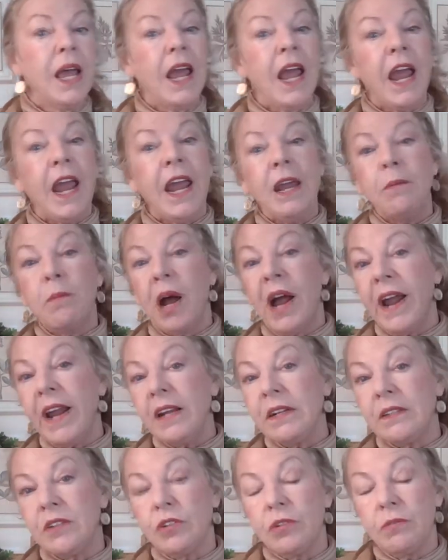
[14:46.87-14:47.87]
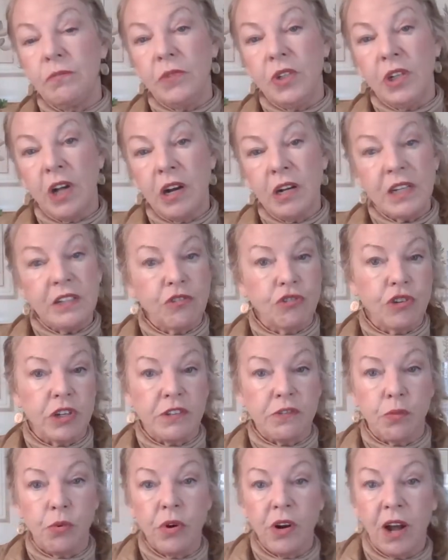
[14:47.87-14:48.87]
Hey, my youngest
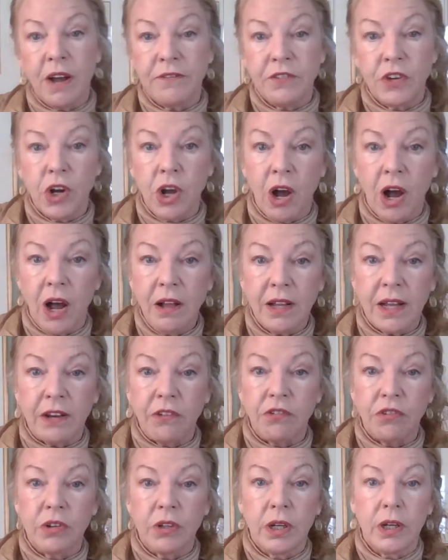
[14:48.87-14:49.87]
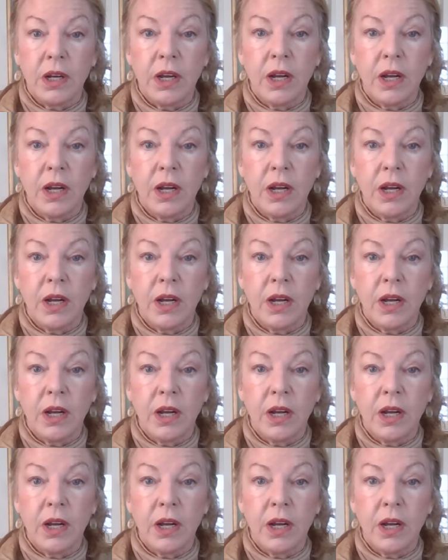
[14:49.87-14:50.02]
just went off to college.